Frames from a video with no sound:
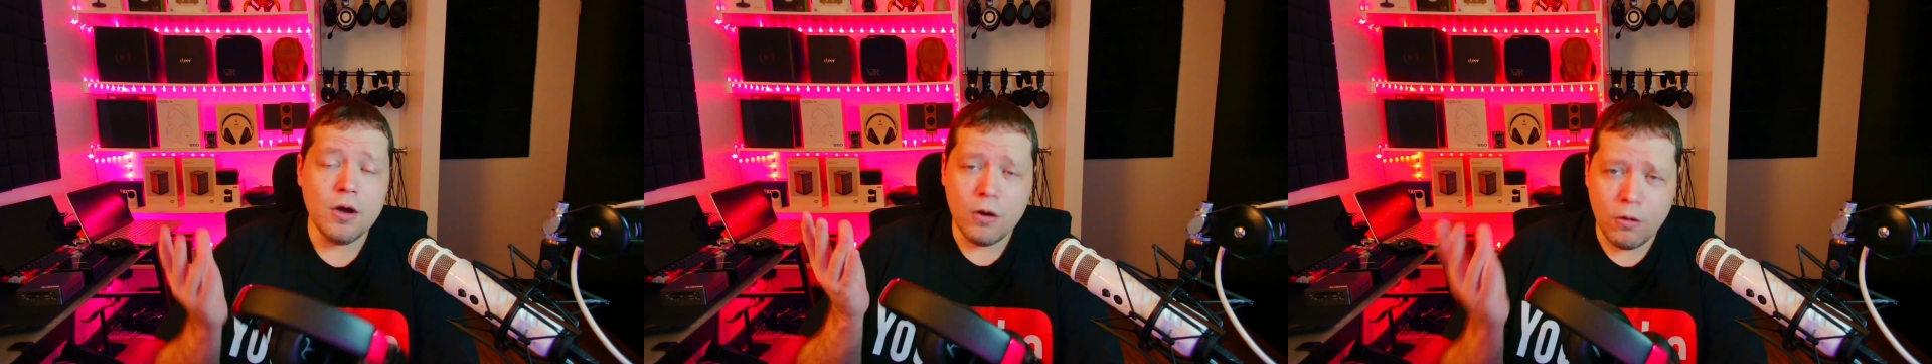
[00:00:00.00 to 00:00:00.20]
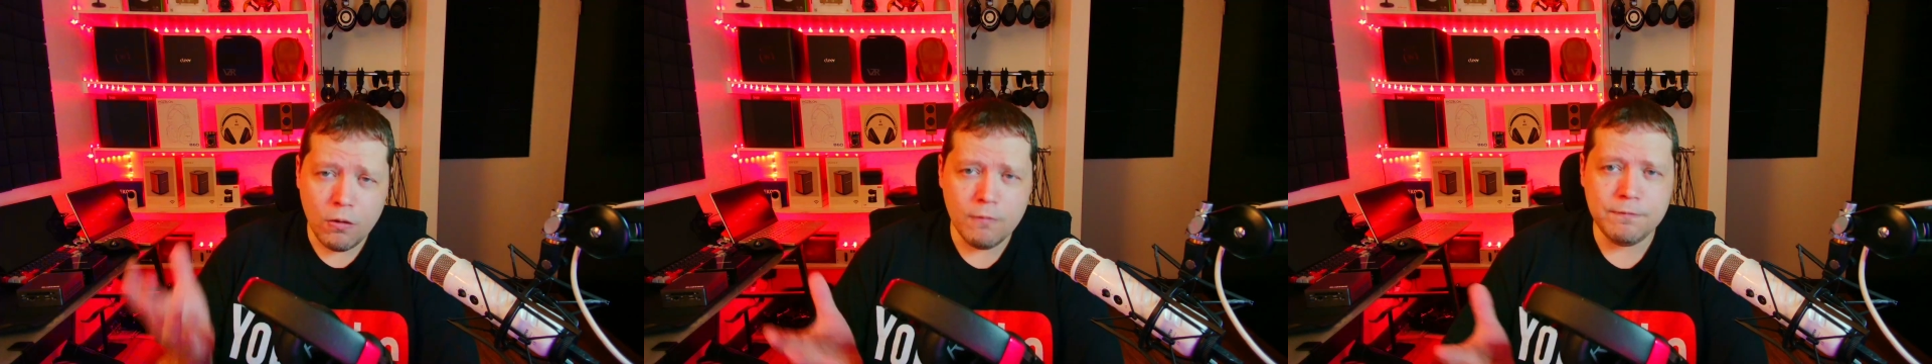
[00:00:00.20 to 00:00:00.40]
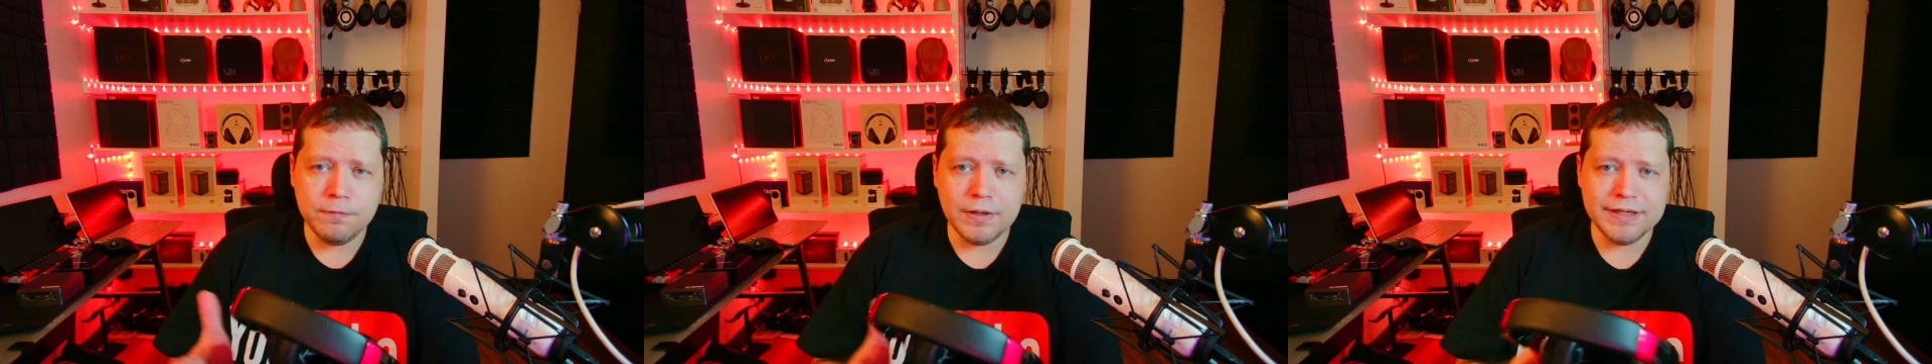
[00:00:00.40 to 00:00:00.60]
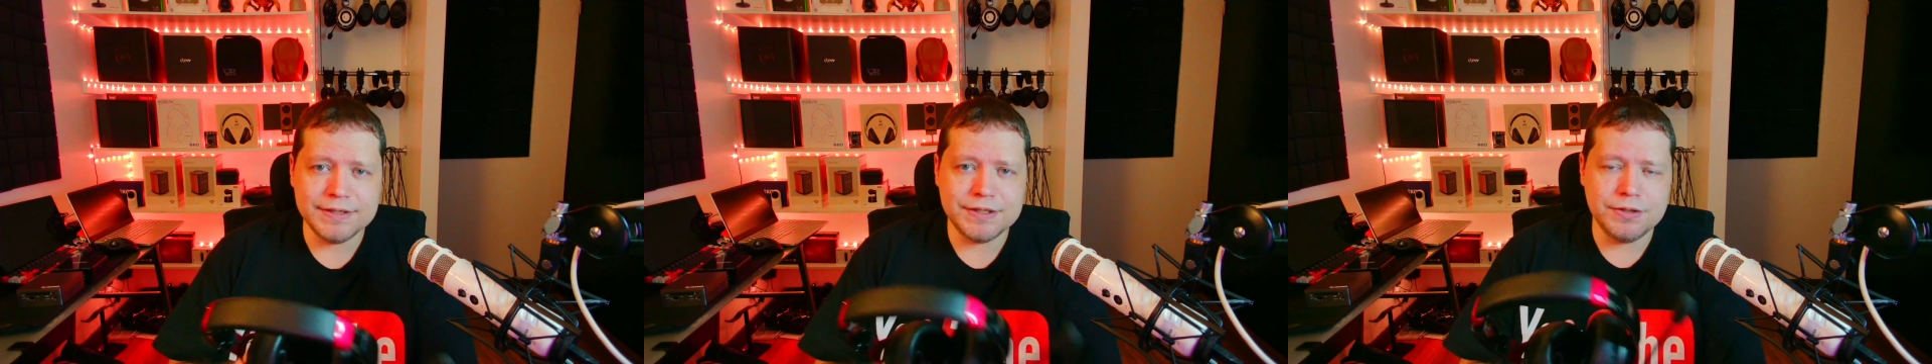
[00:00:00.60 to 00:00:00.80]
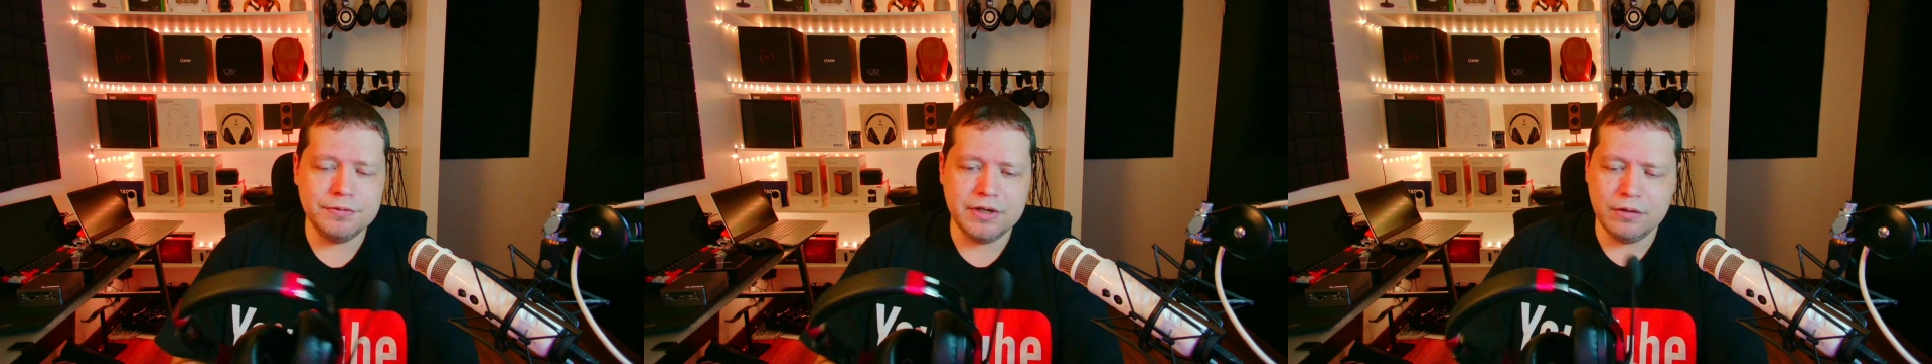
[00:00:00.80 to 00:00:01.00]
Hopefully
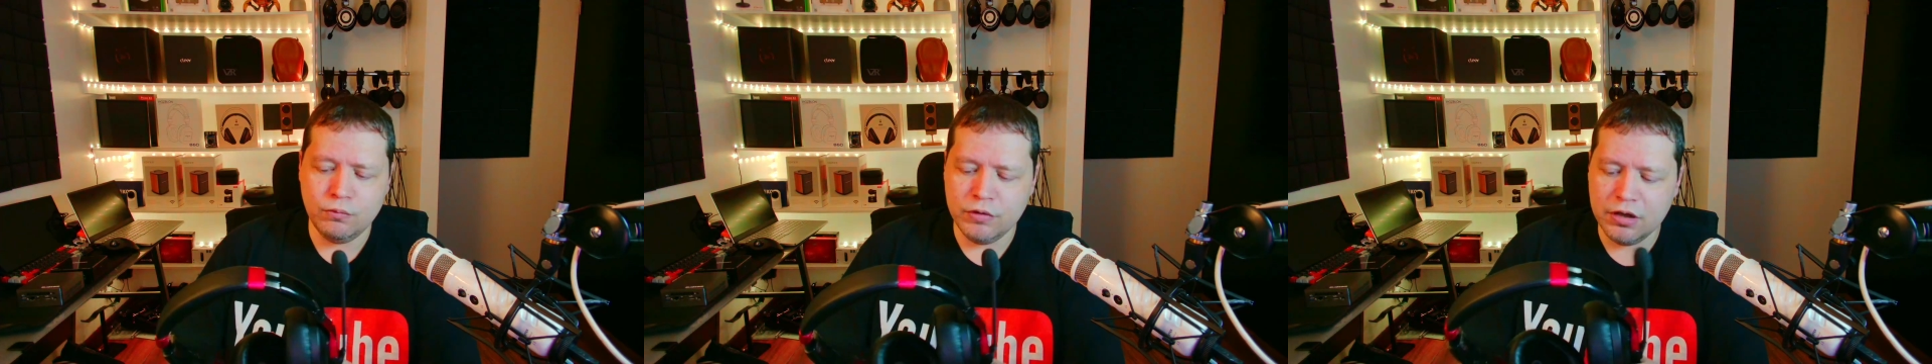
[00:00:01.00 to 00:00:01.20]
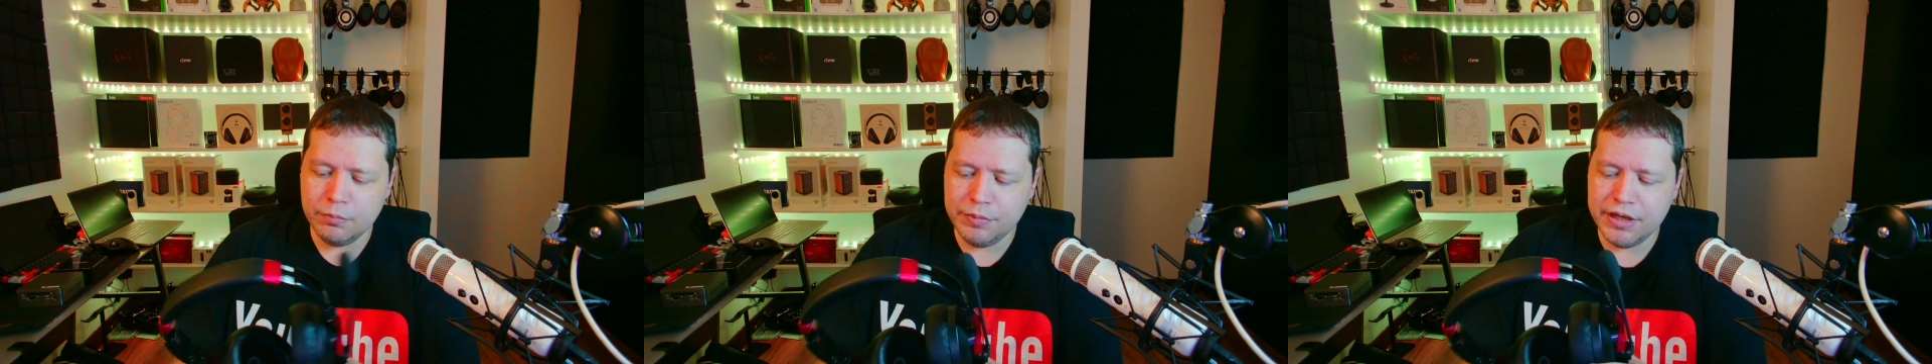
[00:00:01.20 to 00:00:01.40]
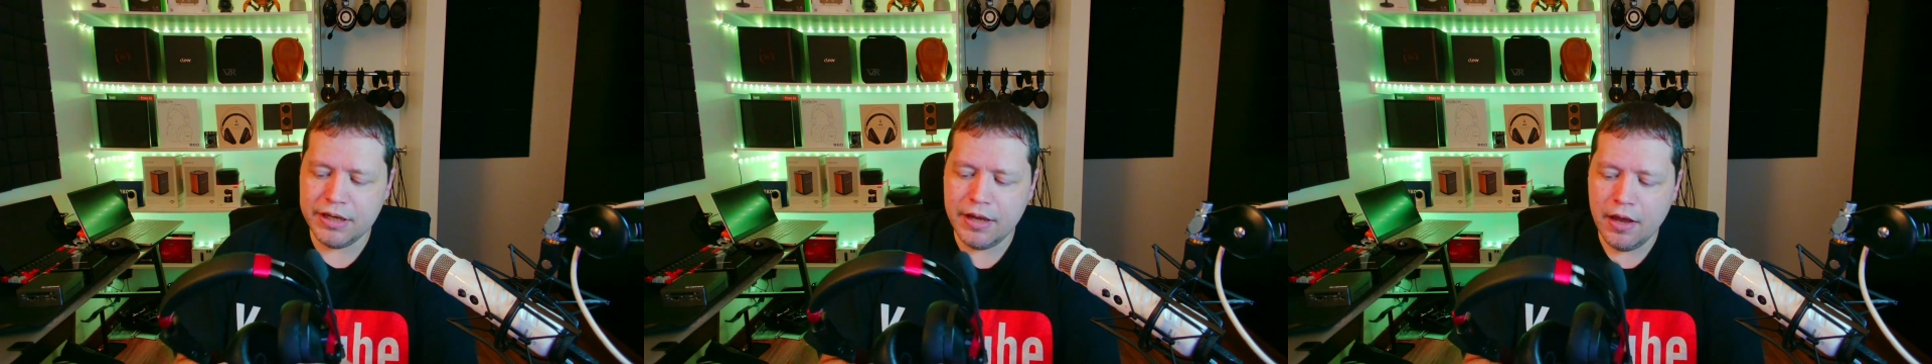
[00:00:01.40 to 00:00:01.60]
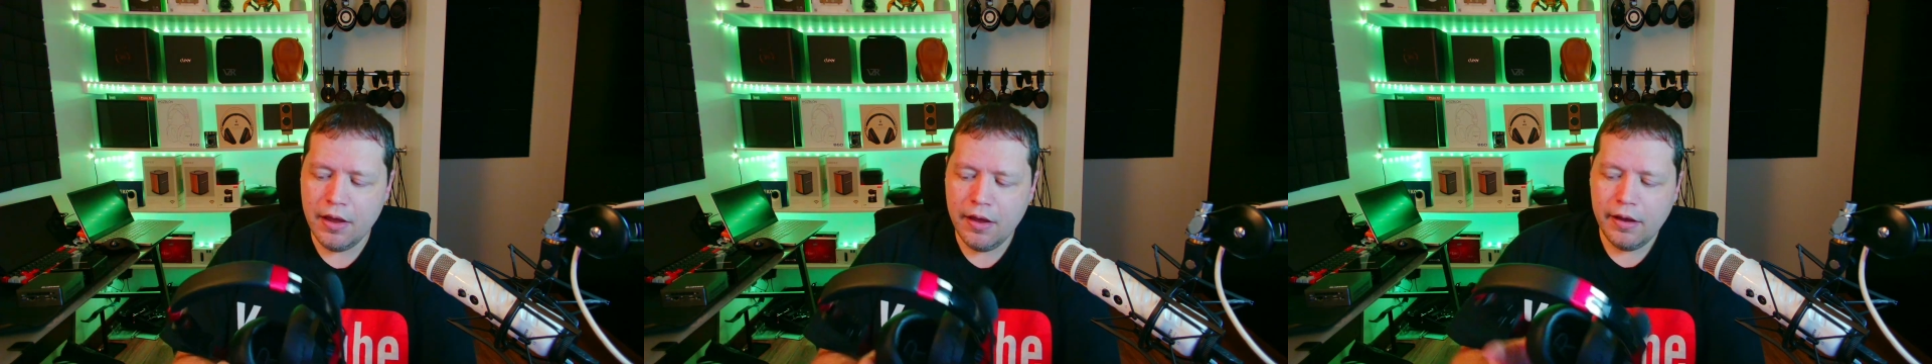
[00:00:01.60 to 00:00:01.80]
soon it will be,